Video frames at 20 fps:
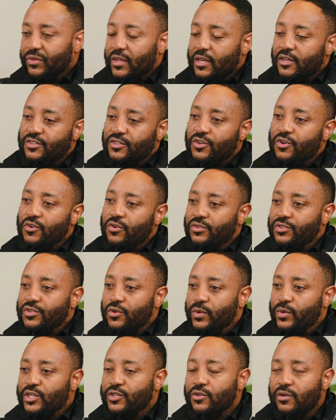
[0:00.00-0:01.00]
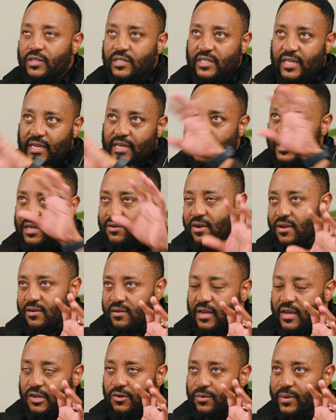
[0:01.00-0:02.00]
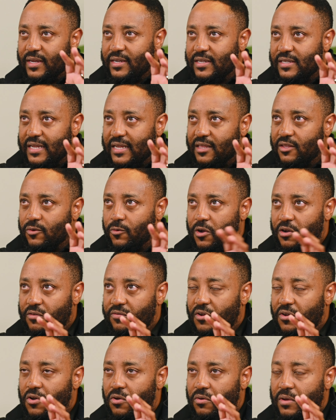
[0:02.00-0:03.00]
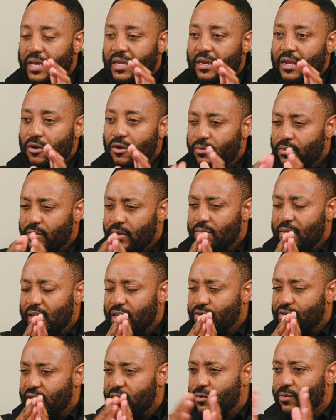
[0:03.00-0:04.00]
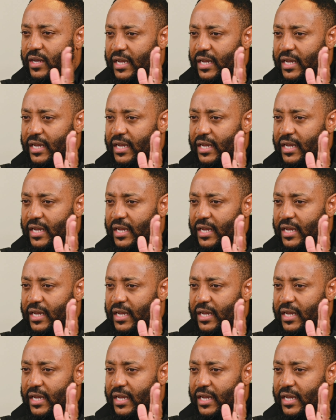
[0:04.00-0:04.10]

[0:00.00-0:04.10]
So we took this idea around how do we understand the workflow and how do we make sure that we're